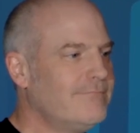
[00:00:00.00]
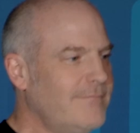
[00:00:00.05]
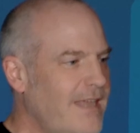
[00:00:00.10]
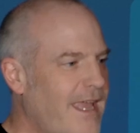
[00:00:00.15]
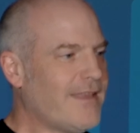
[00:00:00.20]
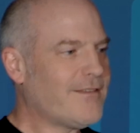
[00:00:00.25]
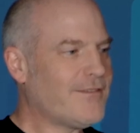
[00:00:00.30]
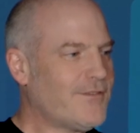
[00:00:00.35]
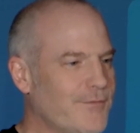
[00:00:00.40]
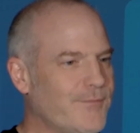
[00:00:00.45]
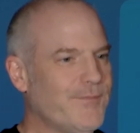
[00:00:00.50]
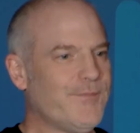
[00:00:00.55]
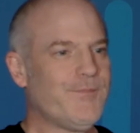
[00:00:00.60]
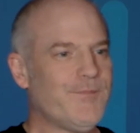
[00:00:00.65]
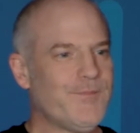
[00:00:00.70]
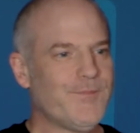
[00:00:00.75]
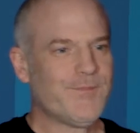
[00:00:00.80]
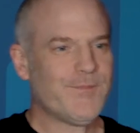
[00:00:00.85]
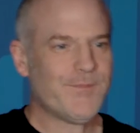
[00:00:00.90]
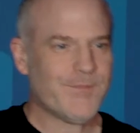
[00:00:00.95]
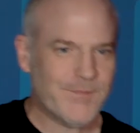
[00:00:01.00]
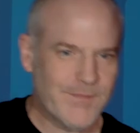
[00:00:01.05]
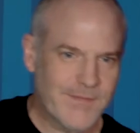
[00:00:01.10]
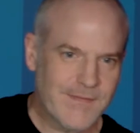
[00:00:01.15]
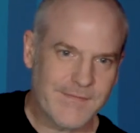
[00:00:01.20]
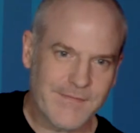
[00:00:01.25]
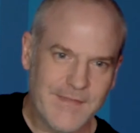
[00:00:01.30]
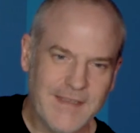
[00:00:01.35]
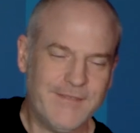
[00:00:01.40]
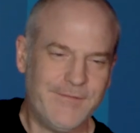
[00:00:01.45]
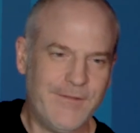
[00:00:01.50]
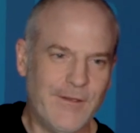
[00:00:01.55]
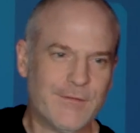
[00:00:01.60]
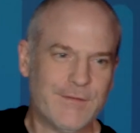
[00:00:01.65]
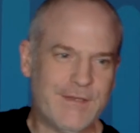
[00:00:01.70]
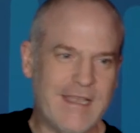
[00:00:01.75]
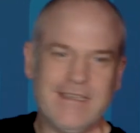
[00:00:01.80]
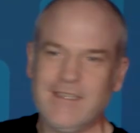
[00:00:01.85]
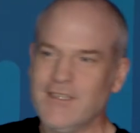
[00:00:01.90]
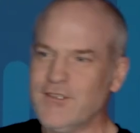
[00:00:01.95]
Yes. This
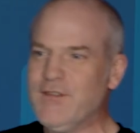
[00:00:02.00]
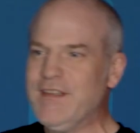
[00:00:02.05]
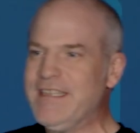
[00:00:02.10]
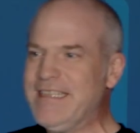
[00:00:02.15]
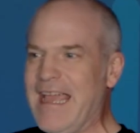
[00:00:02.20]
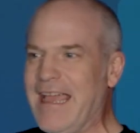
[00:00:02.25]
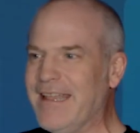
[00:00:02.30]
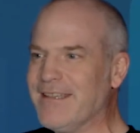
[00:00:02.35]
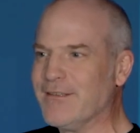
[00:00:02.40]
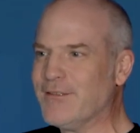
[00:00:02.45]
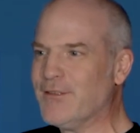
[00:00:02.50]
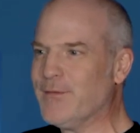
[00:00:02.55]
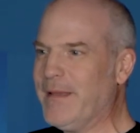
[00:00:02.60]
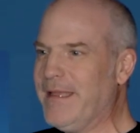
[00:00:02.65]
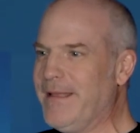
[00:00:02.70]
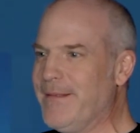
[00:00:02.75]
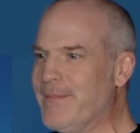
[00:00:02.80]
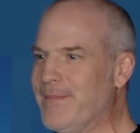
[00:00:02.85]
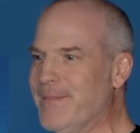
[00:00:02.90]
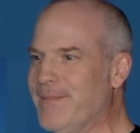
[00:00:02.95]
feels industry standard to me.